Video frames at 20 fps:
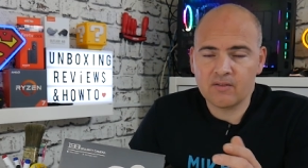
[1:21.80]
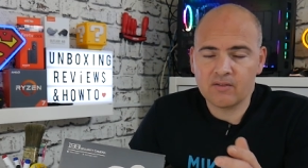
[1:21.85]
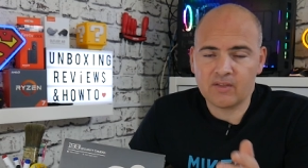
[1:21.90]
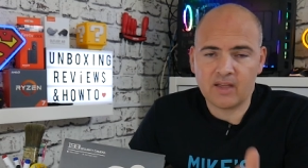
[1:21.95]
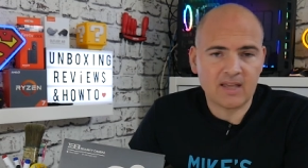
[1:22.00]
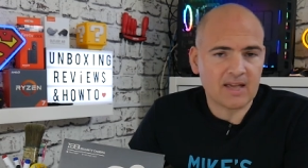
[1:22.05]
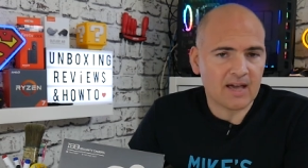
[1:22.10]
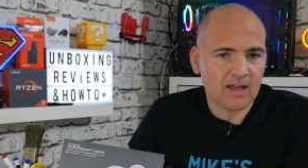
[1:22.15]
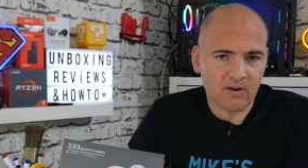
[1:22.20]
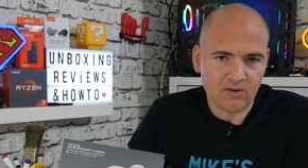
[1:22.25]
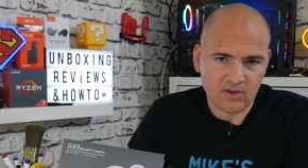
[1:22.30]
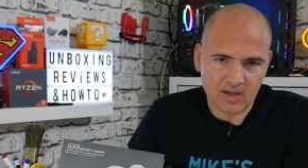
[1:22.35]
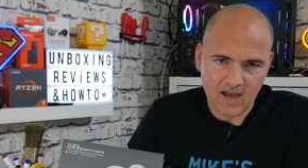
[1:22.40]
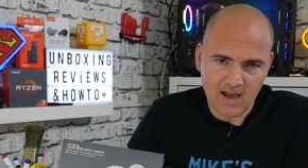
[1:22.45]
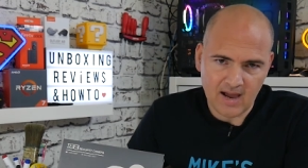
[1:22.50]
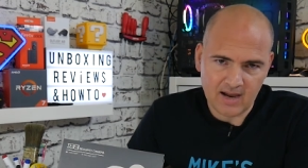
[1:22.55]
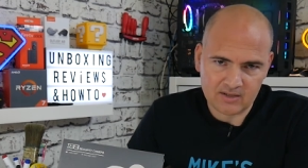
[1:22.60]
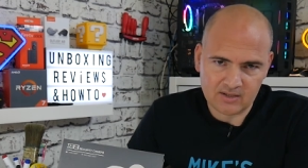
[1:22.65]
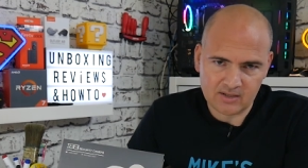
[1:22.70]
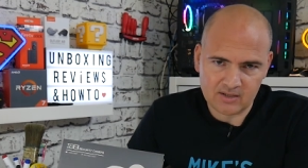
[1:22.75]
they cannot get
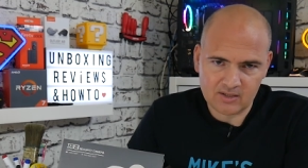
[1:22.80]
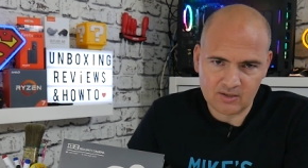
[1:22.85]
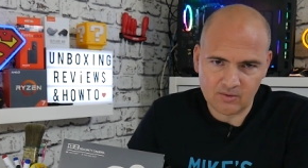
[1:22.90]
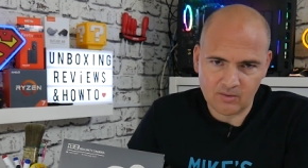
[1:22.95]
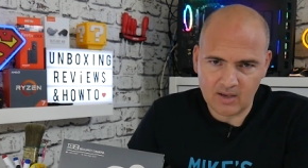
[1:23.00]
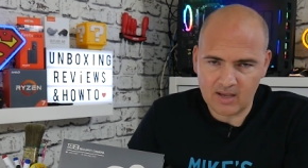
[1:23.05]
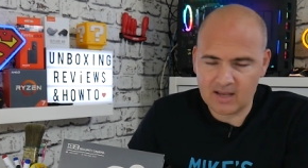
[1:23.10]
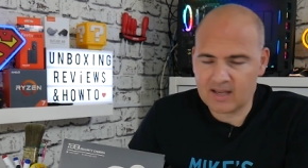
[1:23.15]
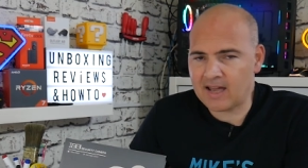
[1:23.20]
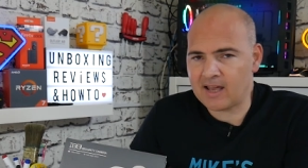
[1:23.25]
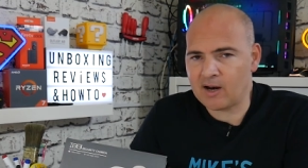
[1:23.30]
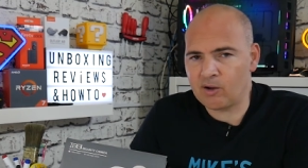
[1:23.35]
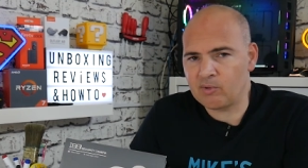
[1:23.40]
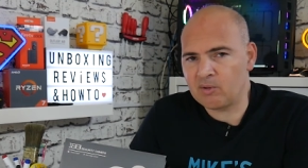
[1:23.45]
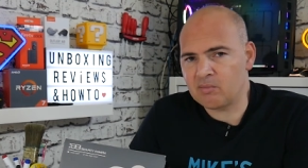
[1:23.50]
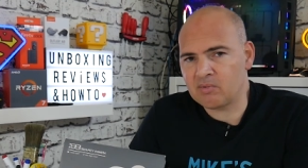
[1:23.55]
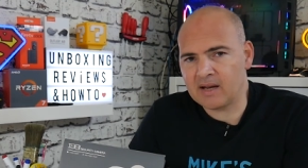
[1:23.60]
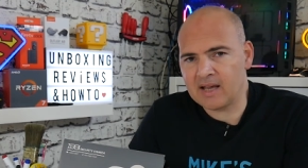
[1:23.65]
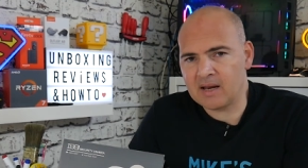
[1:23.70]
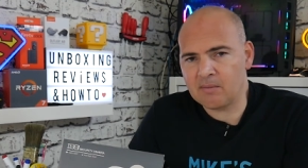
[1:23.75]
access to it. It cannot
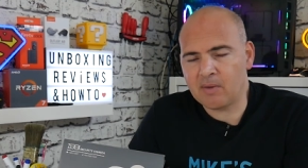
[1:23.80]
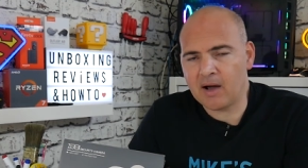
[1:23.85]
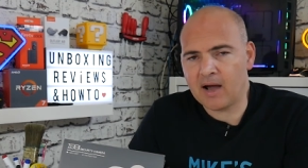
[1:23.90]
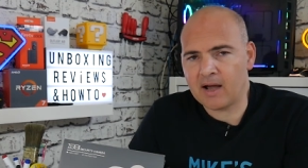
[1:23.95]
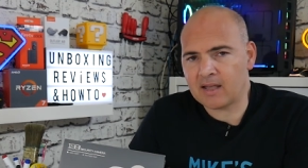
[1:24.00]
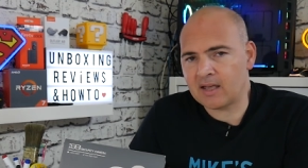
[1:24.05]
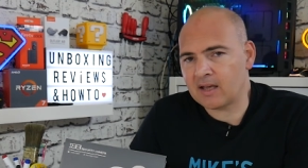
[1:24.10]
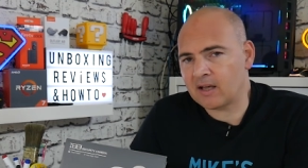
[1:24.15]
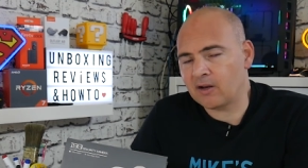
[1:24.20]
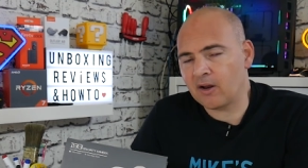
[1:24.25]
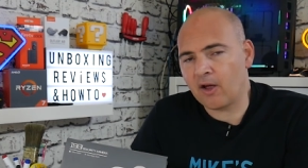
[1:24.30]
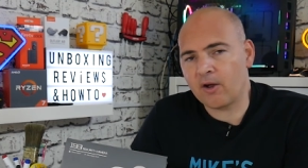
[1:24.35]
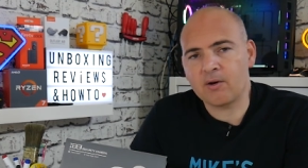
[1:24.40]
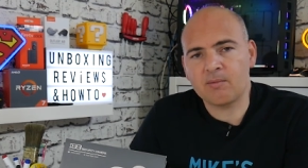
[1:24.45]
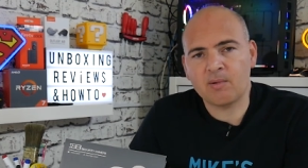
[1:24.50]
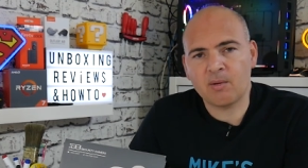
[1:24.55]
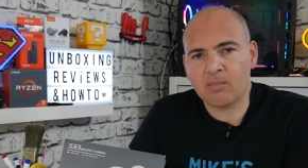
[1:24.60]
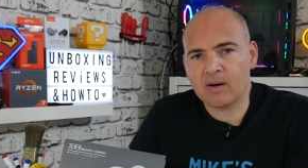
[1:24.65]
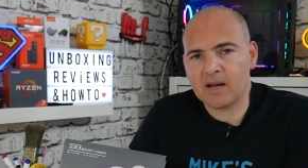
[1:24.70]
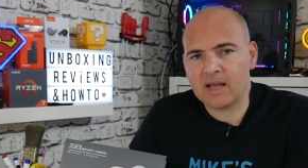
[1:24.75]
be played back. It can only
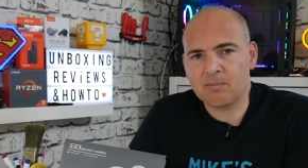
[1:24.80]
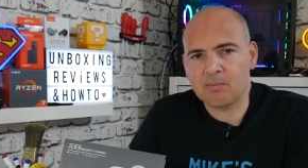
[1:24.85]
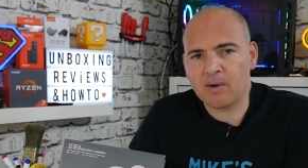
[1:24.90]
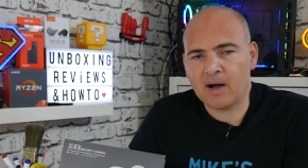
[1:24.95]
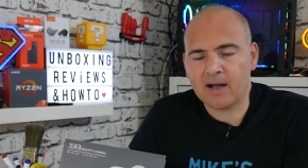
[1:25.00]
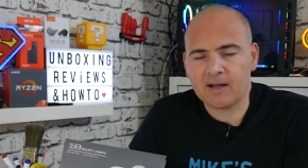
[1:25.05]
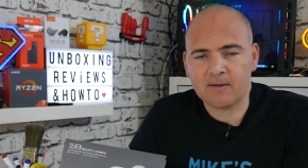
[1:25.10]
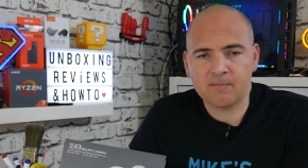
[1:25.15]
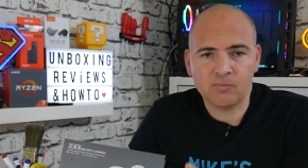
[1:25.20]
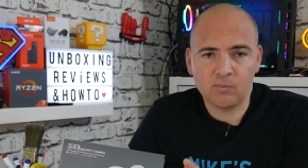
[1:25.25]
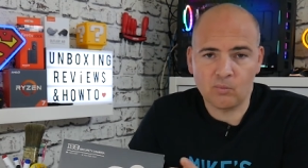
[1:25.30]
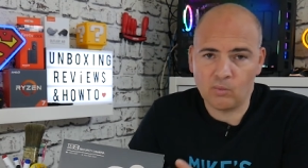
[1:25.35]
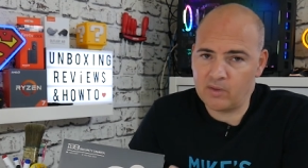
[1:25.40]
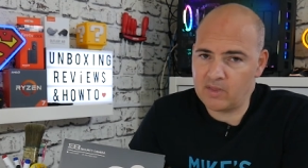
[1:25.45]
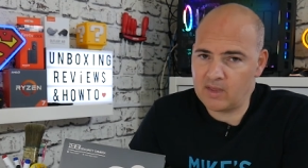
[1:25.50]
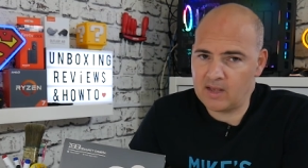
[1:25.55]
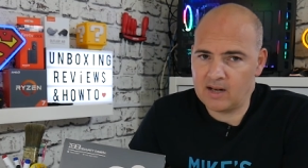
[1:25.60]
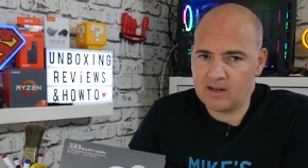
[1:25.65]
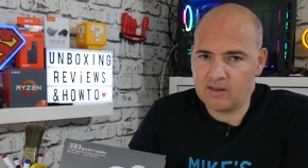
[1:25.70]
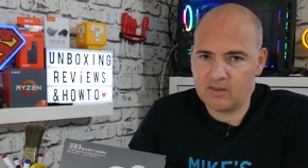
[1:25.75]
be played back
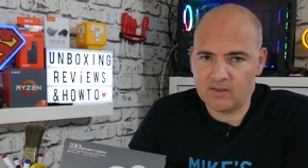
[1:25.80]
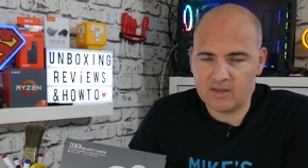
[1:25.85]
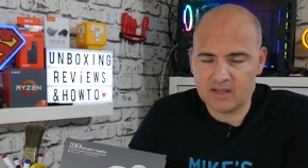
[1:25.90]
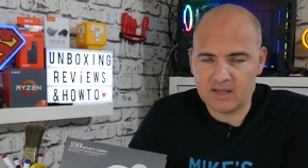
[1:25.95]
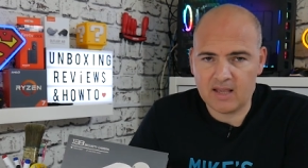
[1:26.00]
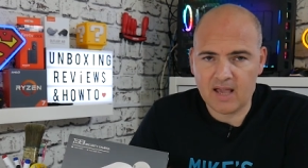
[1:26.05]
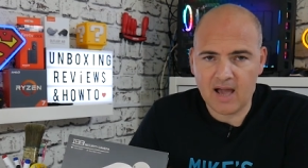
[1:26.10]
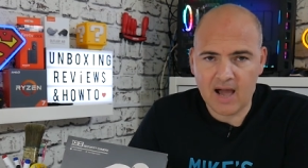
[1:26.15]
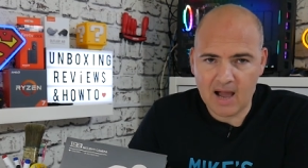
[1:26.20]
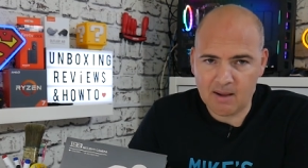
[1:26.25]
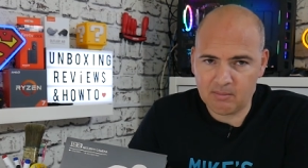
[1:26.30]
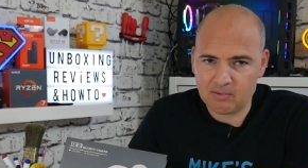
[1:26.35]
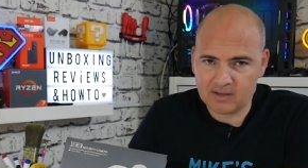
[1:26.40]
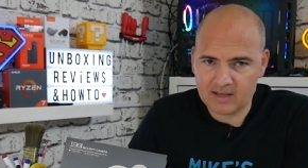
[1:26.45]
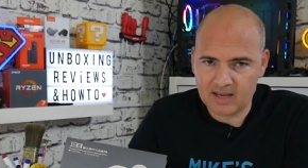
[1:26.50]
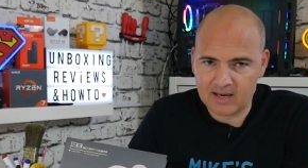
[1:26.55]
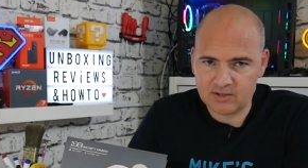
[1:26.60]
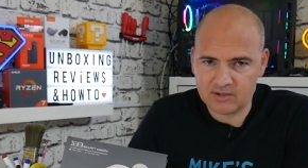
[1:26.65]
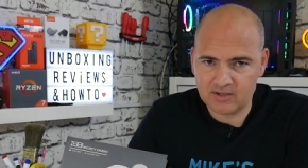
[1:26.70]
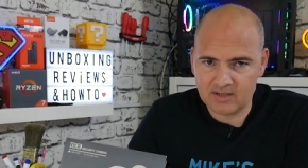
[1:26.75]
within the
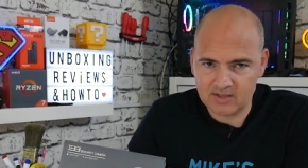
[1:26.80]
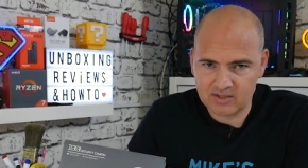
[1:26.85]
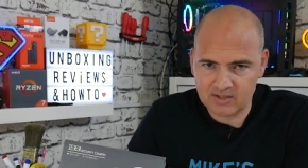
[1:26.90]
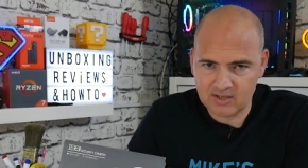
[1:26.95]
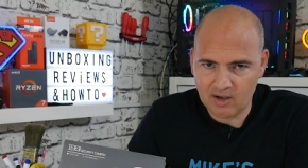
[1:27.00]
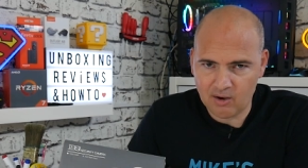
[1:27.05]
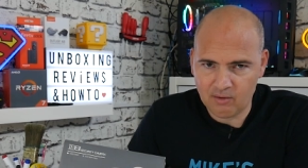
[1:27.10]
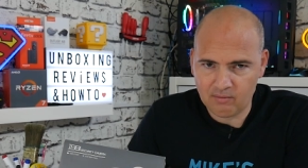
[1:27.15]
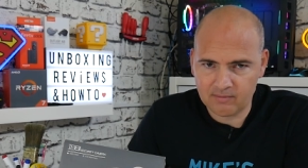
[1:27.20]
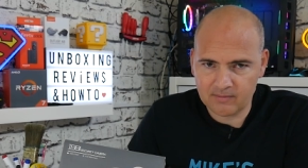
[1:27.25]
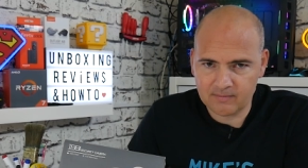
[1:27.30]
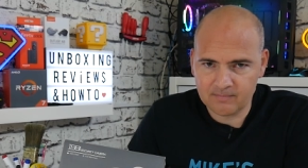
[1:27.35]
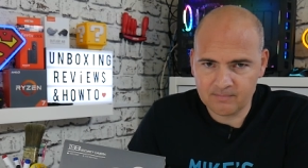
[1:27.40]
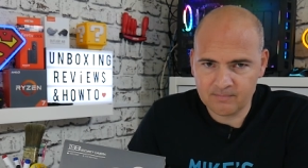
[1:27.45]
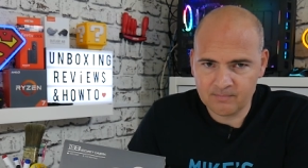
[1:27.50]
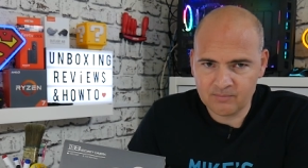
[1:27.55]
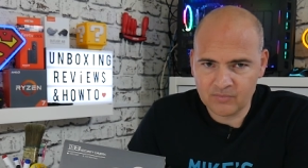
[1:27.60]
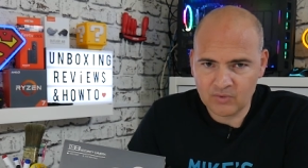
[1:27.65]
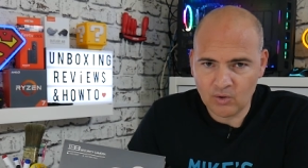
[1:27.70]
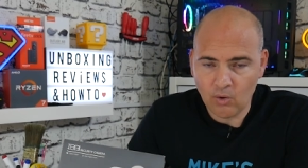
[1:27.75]
application itself
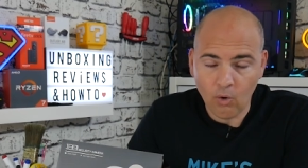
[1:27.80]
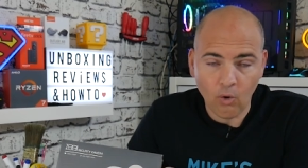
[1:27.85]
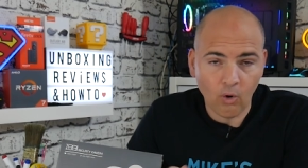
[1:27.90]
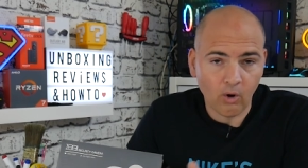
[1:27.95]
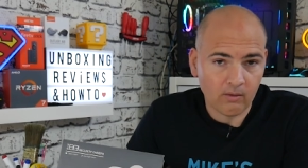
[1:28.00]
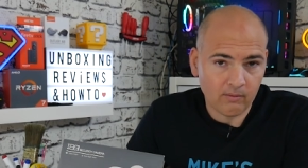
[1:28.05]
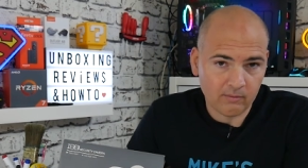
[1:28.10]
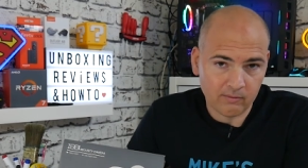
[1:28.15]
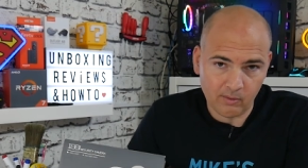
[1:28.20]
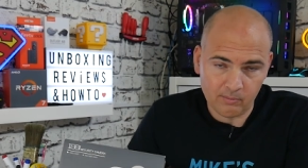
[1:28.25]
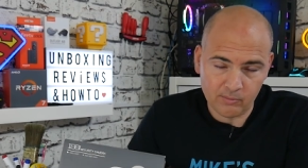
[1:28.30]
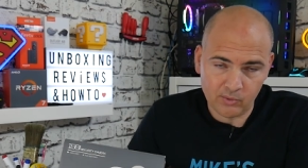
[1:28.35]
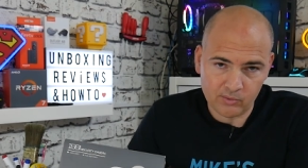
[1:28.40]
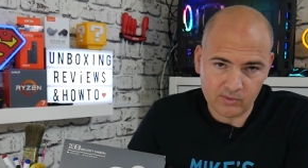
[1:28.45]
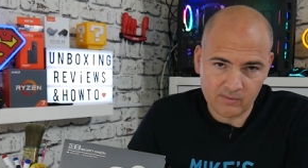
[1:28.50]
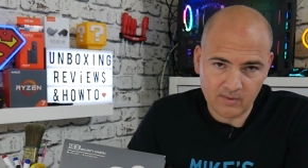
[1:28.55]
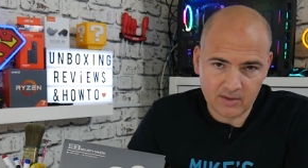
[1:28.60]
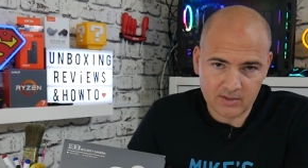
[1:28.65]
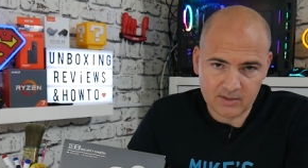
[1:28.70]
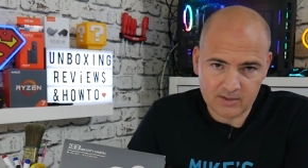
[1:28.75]
or from your
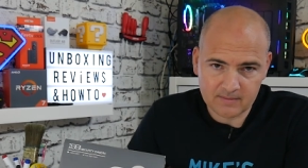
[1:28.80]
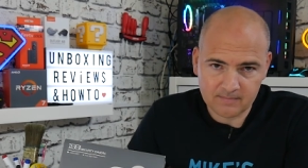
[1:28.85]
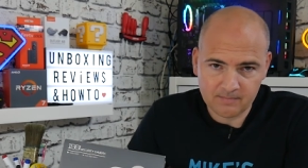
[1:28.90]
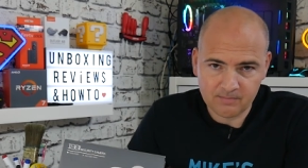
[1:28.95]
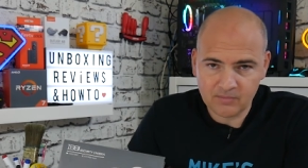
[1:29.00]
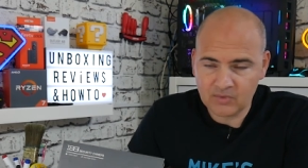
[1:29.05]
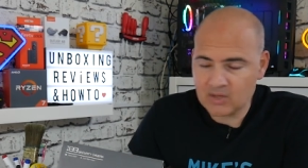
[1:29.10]
device.